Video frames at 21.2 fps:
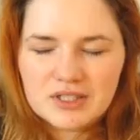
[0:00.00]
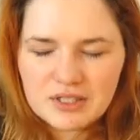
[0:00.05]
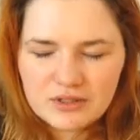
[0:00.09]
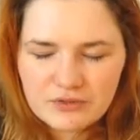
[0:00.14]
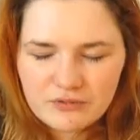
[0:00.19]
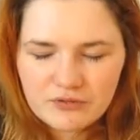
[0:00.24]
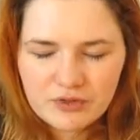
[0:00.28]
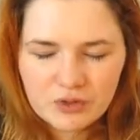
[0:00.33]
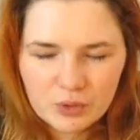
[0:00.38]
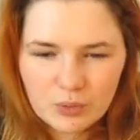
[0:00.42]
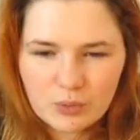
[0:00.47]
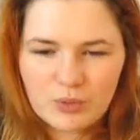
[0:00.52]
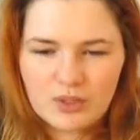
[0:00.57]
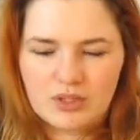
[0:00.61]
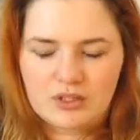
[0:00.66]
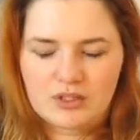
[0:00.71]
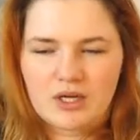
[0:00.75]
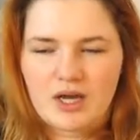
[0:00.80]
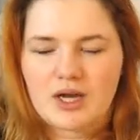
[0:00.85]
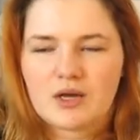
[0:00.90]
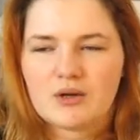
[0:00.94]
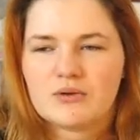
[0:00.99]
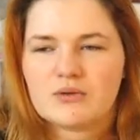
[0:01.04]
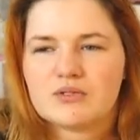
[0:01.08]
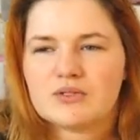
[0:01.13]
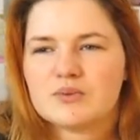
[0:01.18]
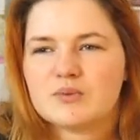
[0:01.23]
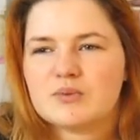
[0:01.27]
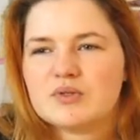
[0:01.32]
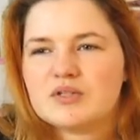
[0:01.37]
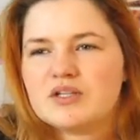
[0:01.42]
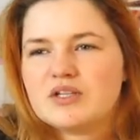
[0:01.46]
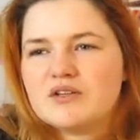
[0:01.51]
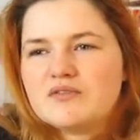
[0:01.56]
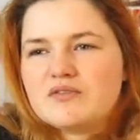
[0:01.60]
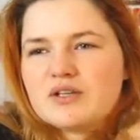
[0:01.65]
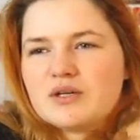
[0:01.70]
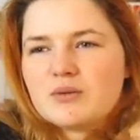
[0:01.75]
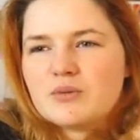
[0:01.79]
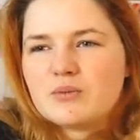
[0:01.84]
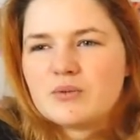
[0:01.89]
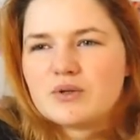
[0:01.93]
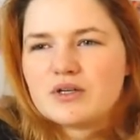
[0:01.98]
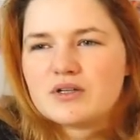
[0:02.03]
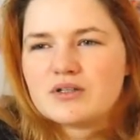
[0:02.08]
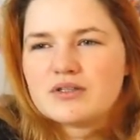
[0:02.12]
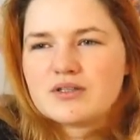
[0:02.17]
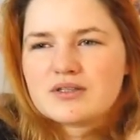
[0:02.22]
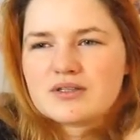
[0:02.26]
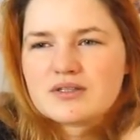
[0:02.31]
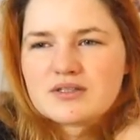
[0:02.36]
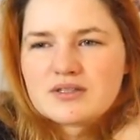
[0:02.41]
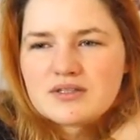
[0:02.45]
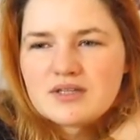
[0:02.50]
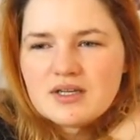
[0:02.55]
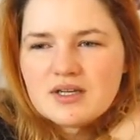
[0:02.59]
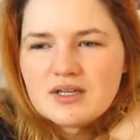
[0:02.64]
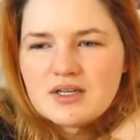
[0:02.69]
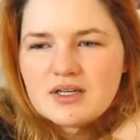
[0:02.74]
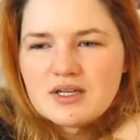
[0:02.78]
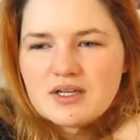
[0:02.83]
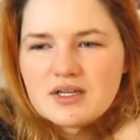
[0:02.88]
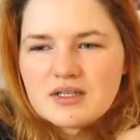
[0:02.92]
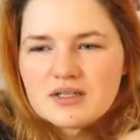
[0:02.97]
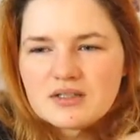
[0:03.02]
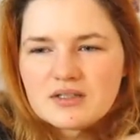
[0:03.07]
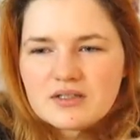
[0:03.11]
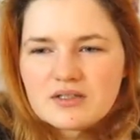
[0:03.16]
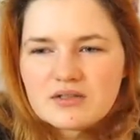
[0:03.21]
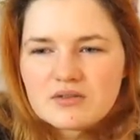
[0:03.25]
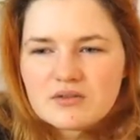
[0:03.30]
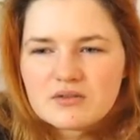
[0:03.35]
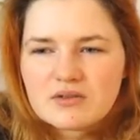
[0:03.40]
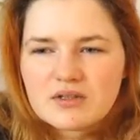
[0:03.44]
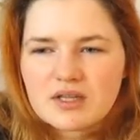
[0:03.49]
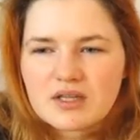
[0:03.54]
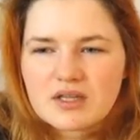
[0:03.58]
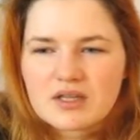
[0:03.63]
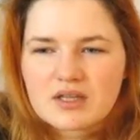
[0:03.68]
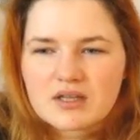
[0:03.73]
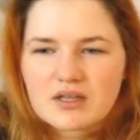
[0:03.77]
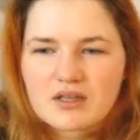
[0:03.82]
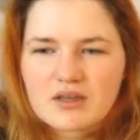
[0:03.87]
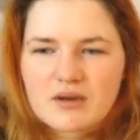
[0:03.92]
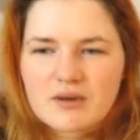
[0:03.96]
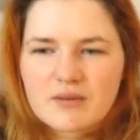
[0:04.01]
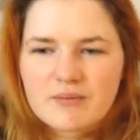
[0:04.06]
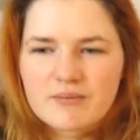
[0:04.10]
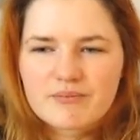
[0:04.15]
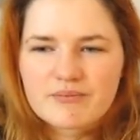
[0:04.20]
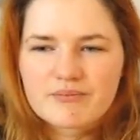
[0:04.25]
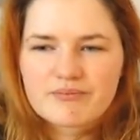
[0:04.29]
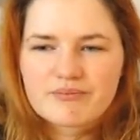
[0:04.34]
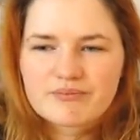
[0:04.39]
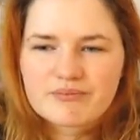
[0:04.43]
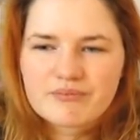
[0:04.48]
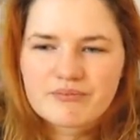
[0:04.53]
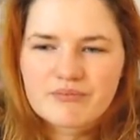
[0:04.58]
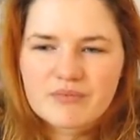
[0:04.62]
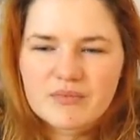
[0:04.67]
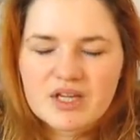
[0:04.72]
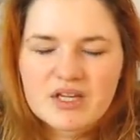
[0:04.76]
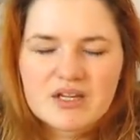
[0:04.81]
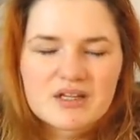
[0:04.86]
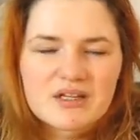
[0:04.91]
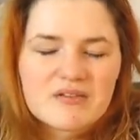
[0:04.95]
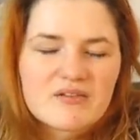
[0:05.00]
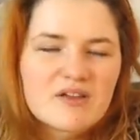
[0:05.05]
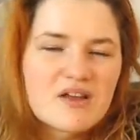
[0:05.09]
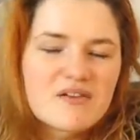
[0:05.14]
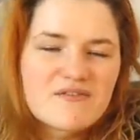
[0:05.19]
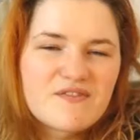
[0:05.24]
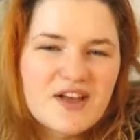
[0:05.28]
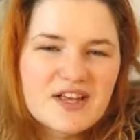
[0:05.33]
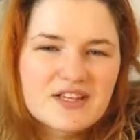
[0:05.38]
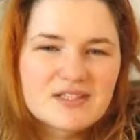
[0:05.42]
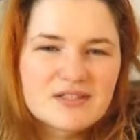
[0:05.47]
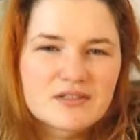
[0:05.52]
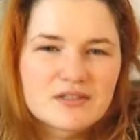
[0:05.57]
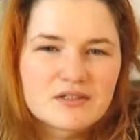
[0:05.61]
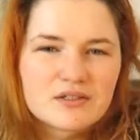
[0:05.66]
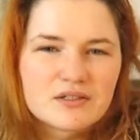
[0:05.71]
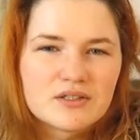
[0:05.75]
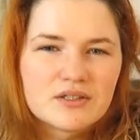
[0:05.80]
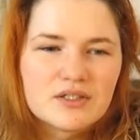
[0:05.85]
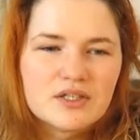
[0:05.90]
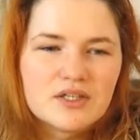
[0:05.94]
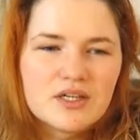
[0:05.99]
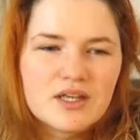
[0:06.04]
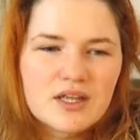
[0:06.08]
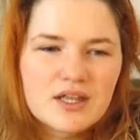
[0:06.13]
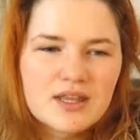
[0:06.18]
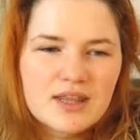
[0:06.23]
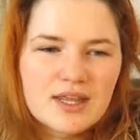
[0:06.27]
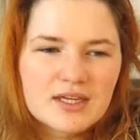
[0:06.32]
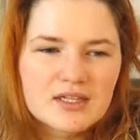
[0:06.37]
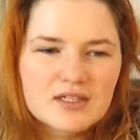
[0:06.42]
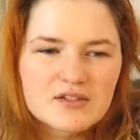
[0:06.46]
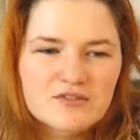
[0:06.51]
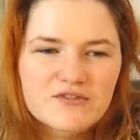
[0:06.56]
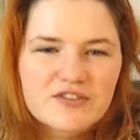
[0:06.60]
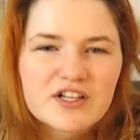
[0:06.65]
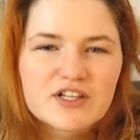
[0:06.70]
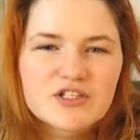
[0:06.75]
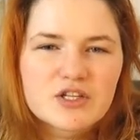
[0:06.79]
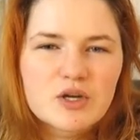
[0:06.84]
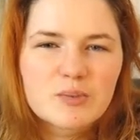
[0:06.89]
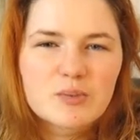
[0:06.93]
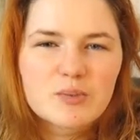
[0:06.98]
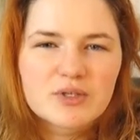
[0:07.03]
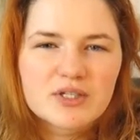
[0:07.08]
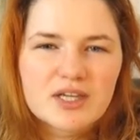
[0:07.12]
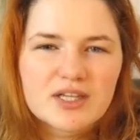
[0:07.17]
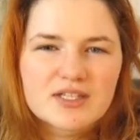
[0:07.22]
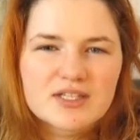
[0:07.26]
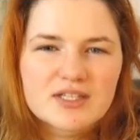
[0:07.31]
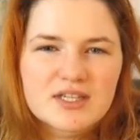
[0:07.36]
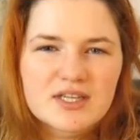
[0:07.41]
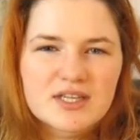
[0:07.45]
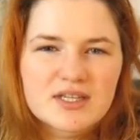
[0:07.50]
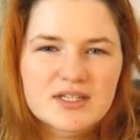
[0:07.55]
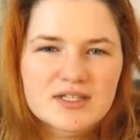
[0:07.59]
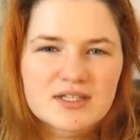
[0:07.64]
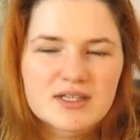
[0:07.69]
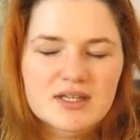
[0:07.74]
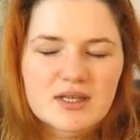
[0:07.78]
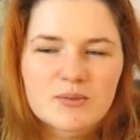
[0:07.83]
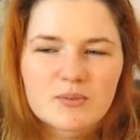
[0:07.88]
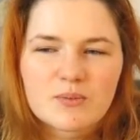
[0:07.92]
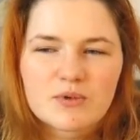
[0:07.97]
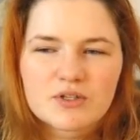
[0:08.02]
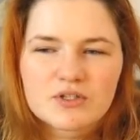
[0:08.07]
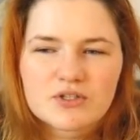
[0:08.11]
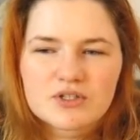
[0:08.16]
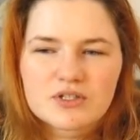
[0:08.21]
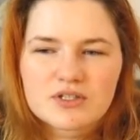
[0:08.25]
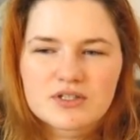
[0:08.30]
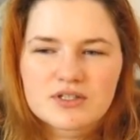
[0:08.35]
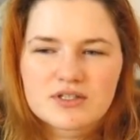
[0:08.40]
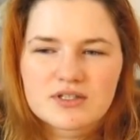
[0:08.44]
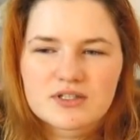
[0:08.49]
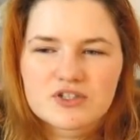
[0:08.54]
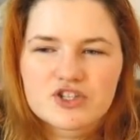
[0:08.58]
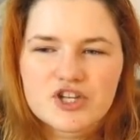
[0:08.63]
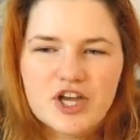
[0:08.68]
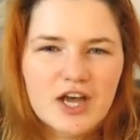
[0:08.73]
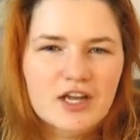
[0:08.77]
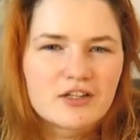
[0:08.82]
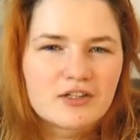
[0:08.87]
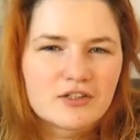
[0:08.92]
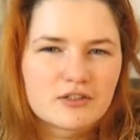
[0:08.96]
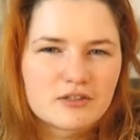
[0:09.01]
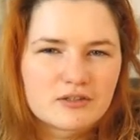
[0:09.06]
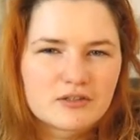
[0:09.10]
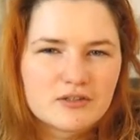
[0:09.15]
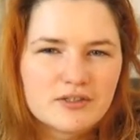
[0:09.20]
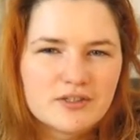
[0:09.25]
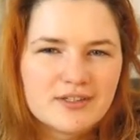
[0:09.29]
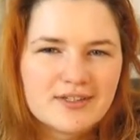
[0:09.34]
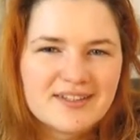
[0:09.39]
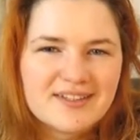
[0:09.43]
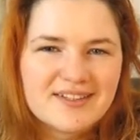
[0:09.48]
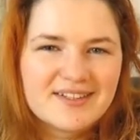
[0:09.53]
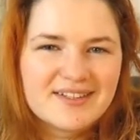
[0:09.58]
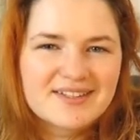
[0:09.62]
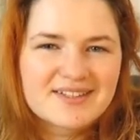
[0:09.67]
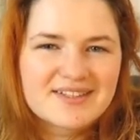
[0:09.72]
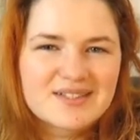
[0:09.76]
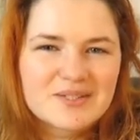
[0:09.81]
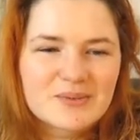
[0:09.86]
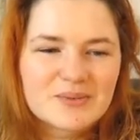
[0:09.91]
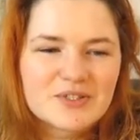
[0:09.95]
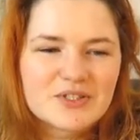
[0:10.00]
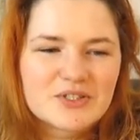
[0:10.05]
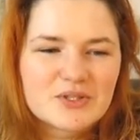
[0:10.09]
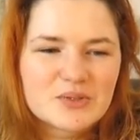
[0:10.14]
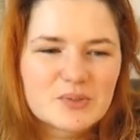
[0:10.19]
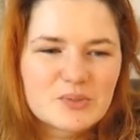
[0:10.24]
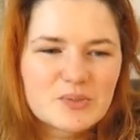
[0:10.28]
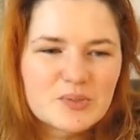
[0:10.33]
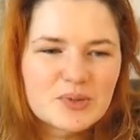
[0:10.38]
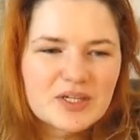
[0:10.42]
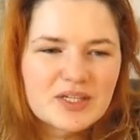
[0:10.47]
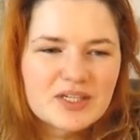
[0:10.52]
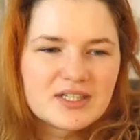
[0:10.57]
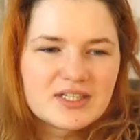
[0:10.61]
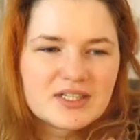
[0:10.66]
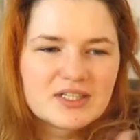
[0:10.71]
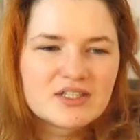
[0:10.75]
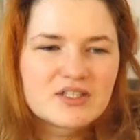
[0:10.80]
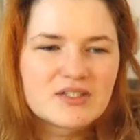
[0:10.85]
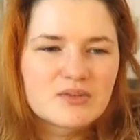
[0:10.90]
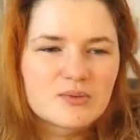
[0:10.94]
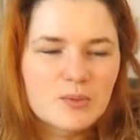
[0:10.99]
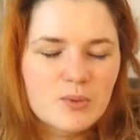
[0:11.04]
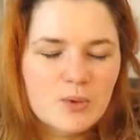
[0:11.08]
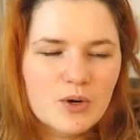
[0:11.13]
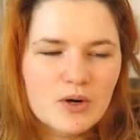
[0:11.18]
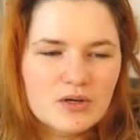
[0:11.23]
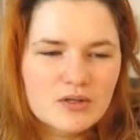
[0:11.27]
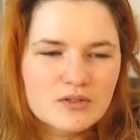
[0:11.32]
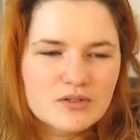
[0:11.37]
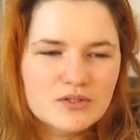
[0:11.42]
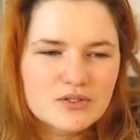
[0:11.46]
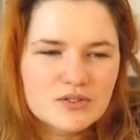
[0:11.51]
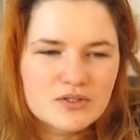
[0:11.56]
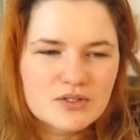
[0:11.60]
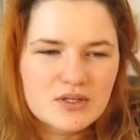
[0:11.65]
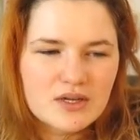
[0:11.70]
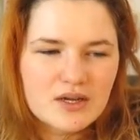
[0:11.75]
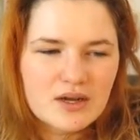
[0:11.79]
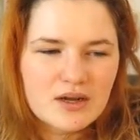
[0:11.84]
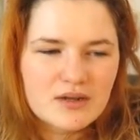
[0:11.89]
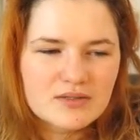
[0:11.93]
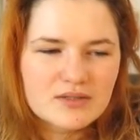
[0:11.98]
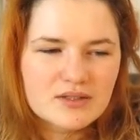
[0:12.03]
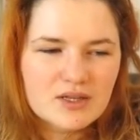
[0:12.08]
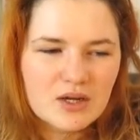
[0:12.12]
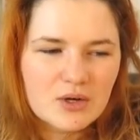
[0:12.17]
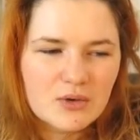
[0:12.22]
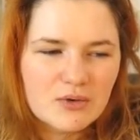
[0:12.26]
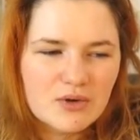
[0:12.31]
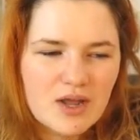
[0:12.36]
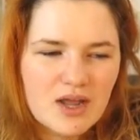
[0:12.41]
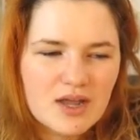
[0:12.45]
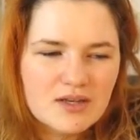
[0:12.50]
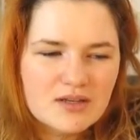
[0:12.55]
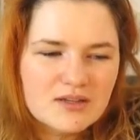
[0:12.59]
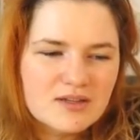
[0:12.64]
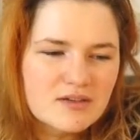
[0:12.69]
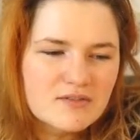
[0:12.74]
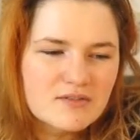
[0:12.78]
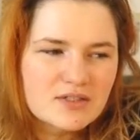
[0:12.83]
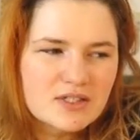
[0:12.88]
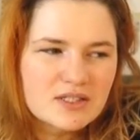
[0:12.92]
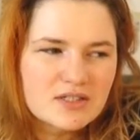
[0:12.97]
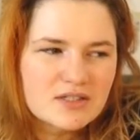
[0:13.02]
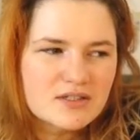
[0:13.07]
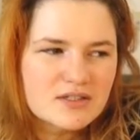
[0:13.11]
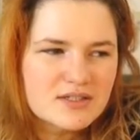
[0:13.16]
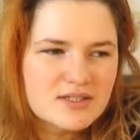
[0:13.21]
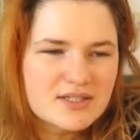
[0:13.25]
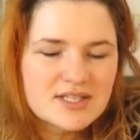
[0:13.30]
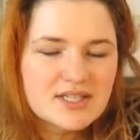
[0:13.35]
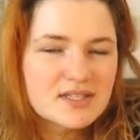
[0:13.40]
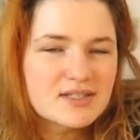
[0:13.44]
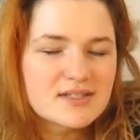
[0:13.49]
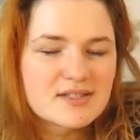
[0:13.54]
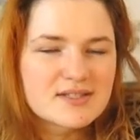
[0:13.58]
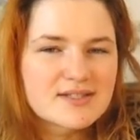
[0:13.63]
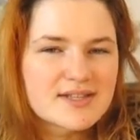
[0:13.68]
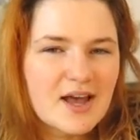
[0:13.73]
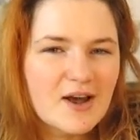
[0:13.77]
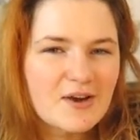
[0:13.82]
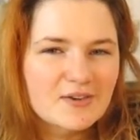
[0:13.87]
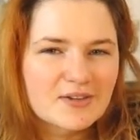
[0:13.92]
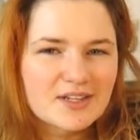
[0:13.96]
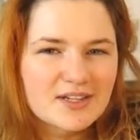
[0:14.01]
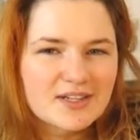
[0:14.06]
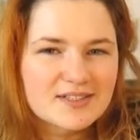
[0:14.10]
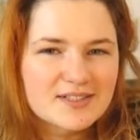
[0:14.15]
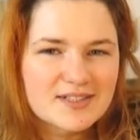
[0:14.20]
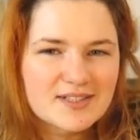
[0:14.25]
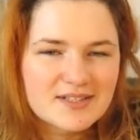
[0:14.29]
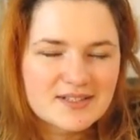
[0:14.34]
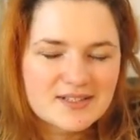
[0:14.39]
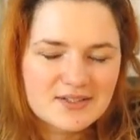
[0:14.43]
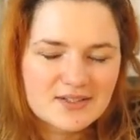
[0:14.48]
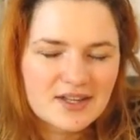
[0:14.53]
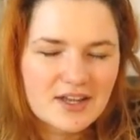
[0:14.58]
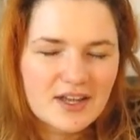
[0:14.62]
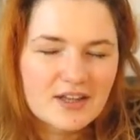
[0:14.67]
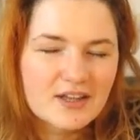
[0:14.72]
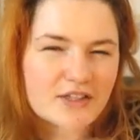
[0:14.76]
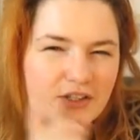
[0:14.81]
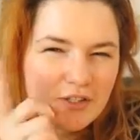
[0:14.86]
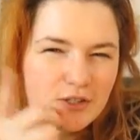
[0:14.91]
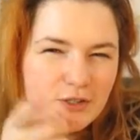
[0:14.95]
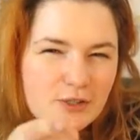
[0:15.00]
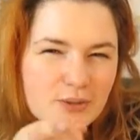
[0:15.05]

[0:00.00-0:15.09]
if you will. I always believe that we're this, you know, like a vessel that is filled up with ideas, and then we're just the channel. So we just bring it into the world, and that creativity seeks us out and says, okay,